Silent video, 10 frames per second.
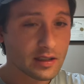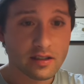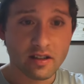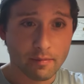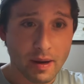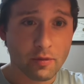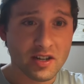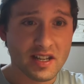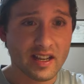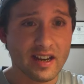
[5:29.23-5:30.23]
to the
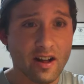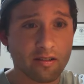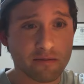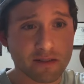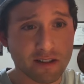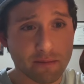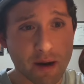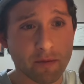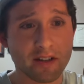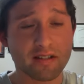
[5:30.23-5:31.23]
memories, Keenan Allen. To the
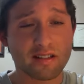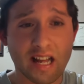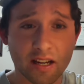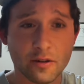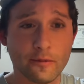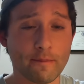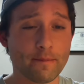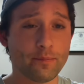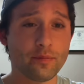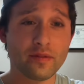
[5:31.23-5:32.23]
memories. Thank you.
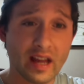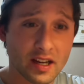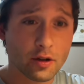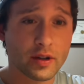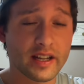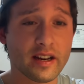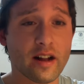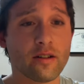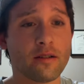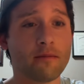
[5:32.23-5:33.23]
Thank you, Keenan
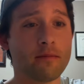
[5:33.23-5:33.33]
Allen.